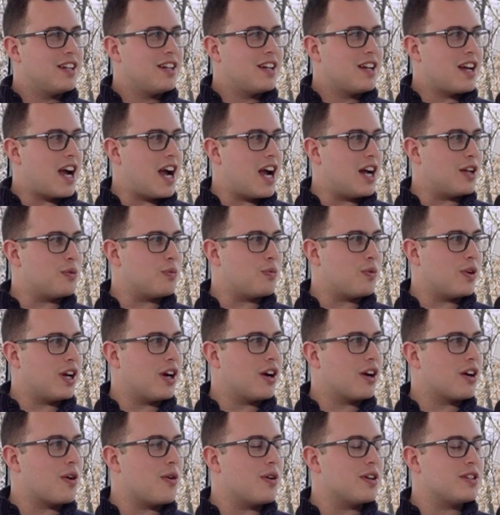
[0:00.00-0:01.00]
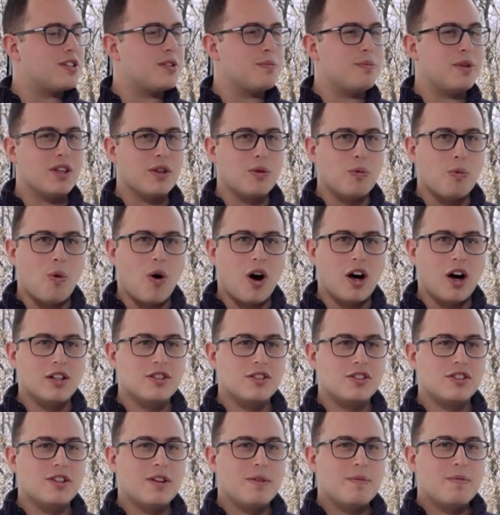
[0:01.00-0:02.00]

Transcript: and we are going to be the ones.